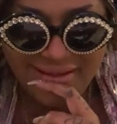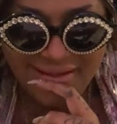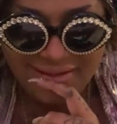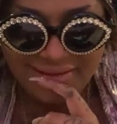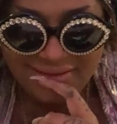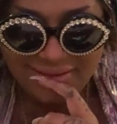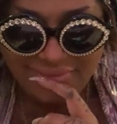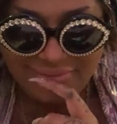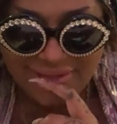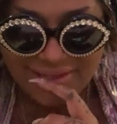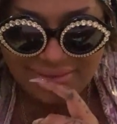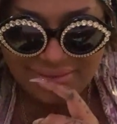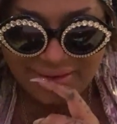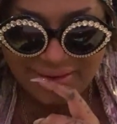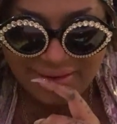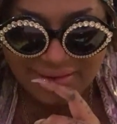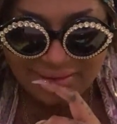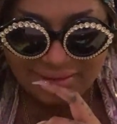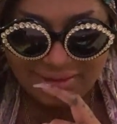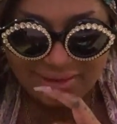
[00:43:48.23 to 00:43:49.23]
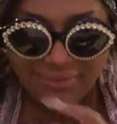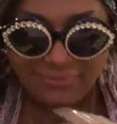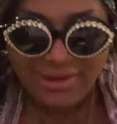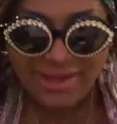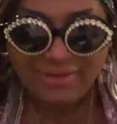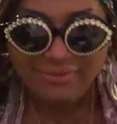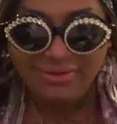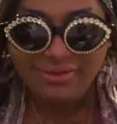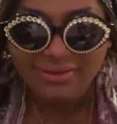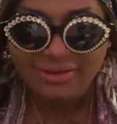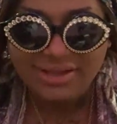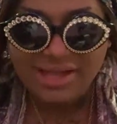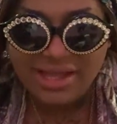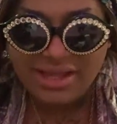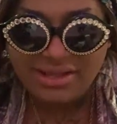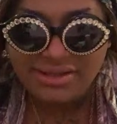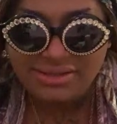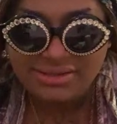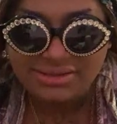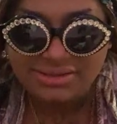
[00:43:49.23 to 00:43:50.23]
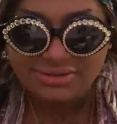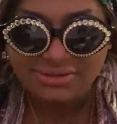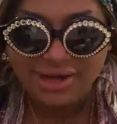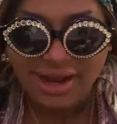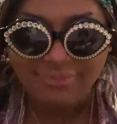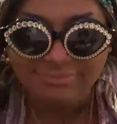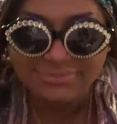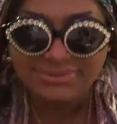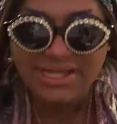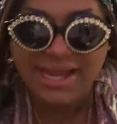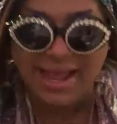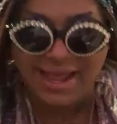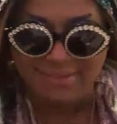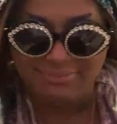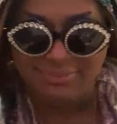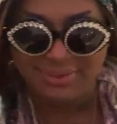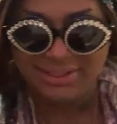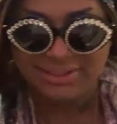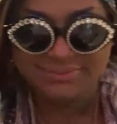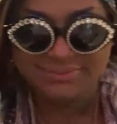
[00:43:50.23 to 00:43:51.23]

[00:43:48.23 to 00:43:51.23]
Let me look. Wait, scrap tap.